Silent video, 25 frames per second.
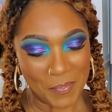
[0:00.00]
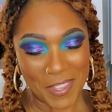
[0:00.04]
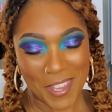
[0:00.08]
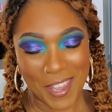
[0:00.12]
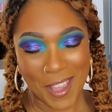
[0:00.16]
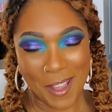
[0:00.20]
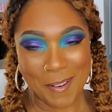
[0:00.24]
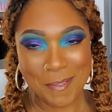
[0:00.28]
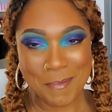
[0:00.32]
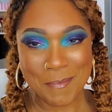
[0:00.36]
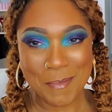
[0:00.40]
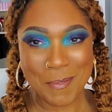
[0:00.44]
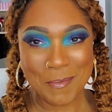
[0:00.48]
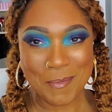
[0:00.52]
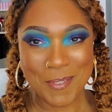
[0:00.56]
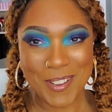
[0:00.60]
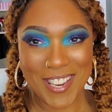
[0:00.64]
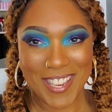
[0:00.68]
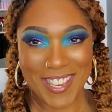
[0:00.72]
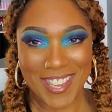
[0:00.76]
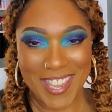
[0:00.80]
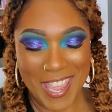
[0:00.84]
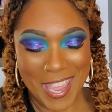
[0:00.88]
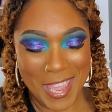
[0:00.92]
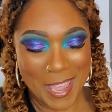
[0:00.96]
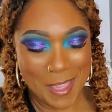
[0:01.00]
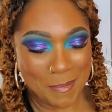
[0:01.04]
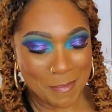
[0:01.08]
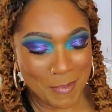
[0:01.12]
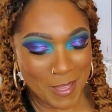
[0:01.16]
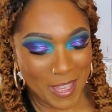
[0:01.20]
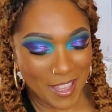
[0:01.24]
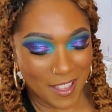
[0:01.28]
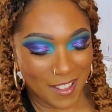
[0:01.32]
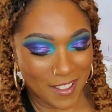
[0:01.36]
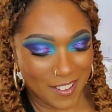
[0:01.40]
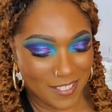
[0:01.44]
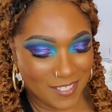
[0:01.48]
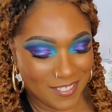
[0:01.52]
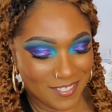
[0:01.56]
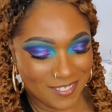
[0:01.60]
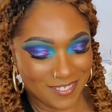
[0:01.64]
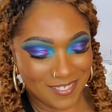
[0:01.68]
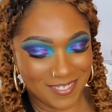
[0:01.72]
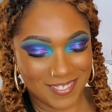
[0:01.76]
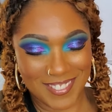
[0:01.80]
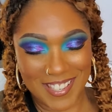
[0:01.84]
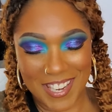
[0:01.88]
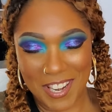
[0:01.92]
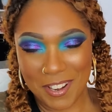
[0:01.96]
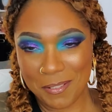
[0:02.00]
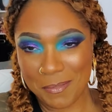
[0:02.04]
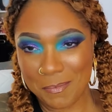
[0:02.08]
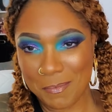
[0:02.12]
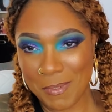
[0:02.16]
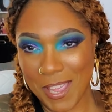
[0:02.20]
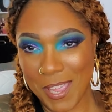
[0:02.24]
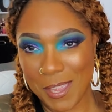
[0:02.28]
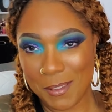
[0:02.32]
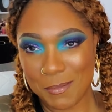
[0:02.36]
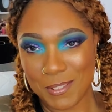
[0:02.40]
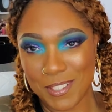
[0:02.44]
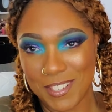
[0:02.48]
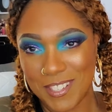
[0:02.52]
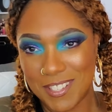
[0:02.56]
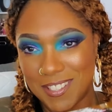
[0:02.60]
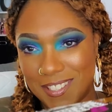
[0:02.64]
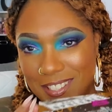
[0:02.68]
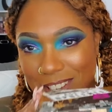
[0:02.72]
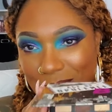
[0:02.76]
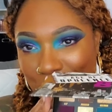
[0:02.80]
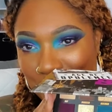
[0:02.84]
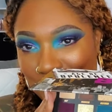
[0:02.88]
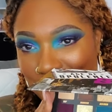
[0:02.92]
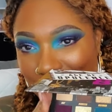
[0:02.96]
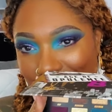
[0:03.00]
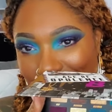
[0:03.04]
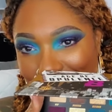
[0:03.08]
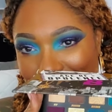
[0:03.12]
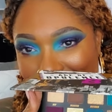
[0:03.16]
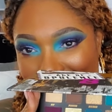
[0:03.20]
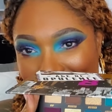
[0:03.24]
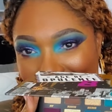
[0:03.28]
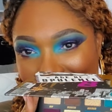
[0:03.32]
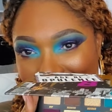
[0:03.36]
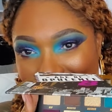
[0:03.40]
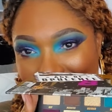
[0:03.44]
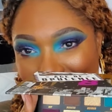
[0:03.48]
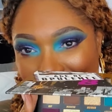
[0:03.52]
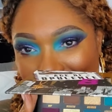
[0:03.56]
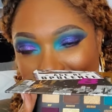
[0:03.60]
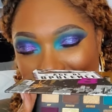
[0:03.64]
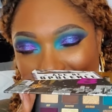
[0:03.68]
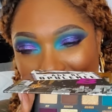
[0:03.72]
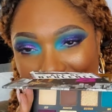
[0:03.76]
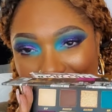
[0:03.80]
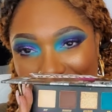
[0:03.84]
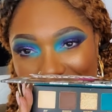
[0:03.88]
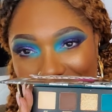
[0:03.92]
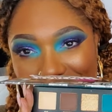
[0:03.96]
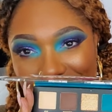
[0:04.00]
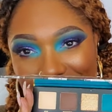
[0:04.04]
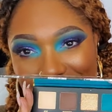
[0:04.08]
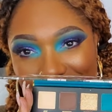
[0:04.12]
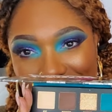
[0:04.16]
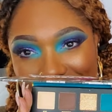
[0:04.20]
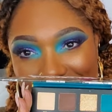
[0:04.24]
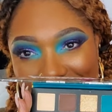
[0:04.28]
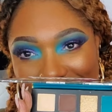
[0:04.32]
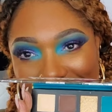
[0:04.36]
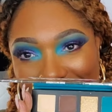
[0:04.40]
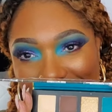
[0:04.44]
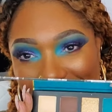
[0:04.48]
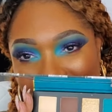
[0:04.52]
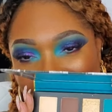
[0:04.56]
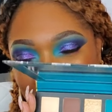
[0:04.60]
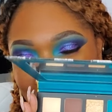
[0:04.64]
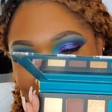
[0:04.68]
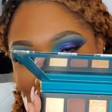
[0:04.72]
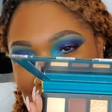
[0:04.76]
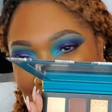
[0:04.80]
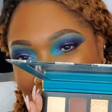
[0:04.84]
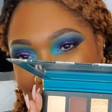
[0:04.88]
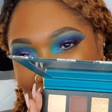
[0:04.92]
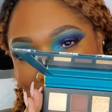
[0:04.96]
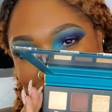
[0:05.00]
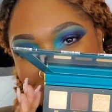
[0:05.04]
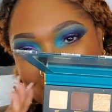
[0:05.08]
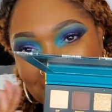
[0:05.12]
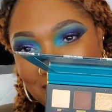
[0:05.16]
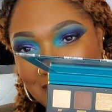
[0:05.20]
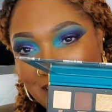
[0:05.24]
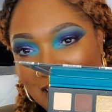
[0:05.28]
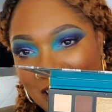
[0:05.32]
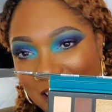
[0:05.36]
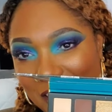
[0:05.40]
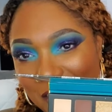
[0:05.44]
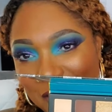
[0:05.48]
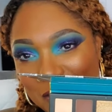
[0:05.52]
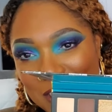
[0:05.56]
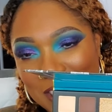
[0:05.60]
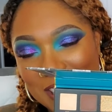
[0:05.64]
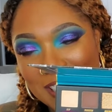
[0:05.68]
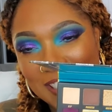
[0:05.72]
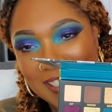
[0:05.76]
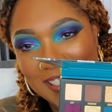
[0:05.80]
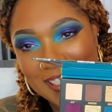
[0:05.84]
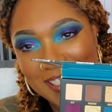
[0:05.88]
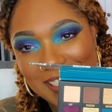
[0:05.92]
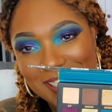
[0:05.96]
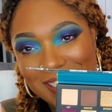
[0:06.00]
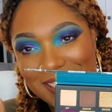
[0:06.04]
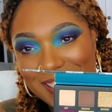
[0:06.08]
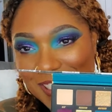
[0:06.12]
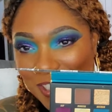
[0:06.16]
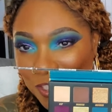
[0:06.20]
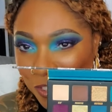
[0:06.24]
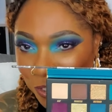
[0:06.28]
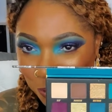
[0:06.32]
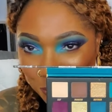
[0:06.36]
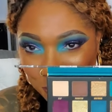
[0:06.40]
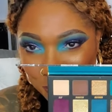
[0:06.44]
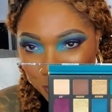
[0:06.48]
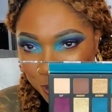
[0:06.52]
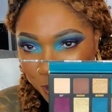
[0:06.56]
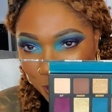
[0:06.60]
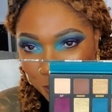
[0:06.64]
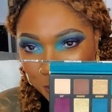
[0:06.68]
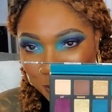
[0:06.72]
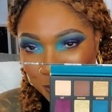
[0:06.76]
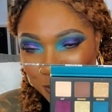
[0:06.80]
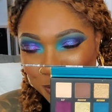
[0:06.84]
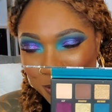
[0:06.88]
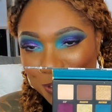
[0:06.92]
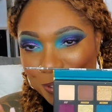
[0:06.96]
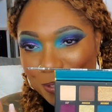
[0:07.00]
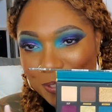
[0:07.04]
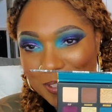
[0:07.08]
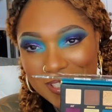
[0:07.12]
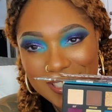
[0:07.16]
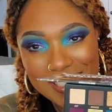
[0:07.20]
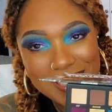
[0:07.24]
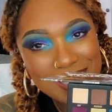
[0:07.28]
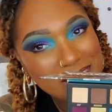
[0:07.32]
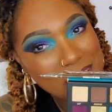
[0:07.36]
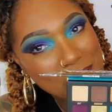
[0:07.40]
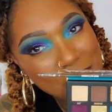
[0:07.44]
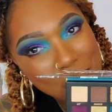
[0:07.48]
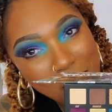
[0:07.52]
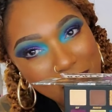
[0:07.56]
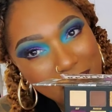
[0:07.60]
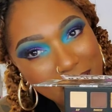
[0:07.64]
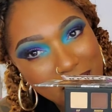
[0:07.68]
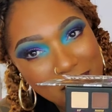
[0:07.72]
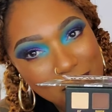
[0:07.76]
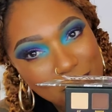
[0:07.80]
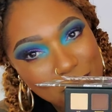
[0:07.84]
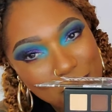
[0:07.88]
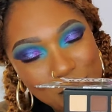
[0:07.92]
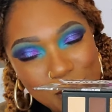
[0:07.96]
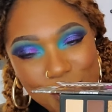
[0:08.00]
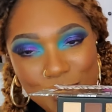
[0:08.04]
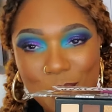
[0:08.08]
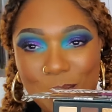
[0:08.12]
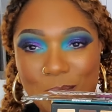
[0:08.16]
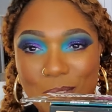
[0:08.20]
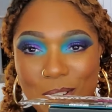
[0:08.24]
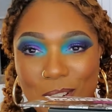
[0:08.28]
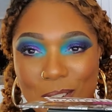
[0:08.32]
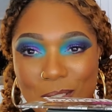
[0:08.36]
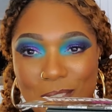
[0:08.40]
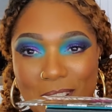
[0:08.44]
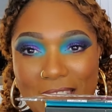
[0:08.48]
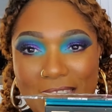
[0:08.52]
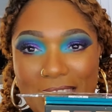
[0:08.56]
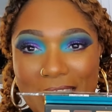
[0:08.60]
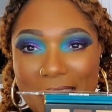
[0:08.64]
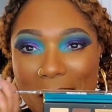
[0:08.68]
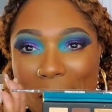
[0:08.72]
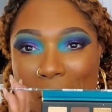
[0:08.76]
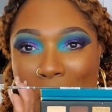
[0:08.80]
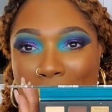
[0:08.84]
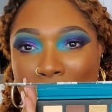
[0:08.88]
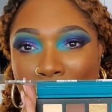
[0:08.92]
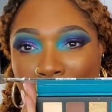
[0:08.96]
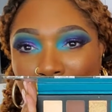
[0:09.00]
Y'all remember when it came out and everybody was just going crazy over it? Okay, and obviously it's the jewel tones. You can see why for sure, right?